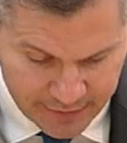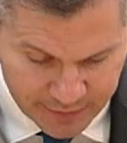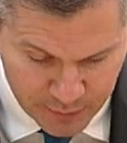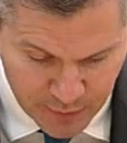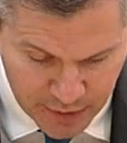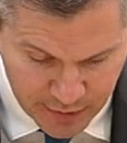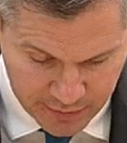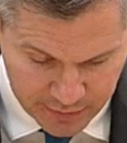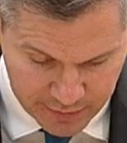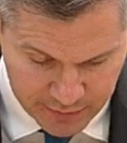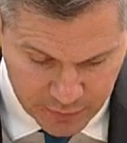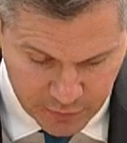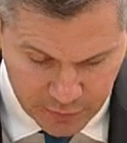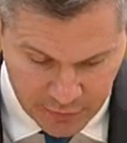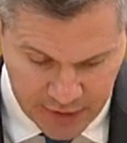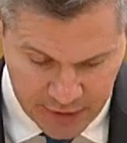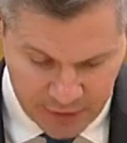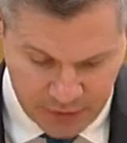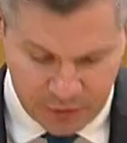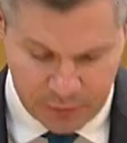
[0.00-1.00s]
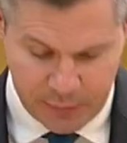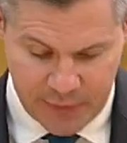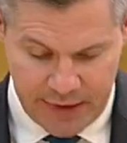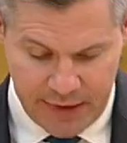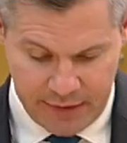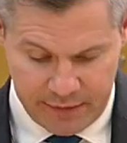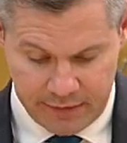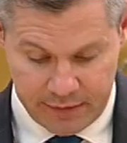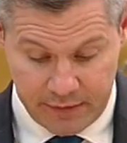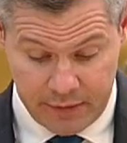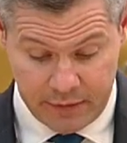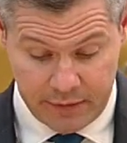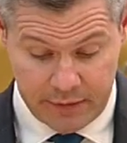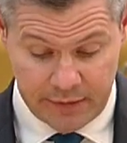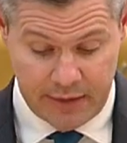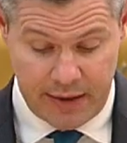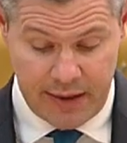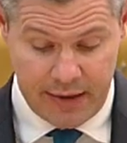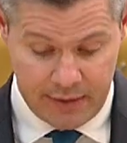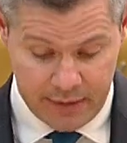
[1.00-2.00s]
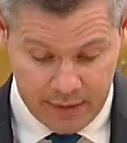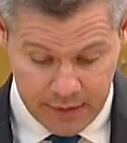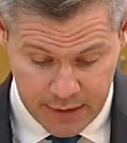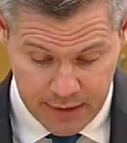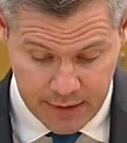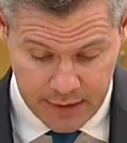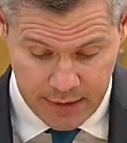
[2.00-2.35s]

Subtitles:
this month to express concern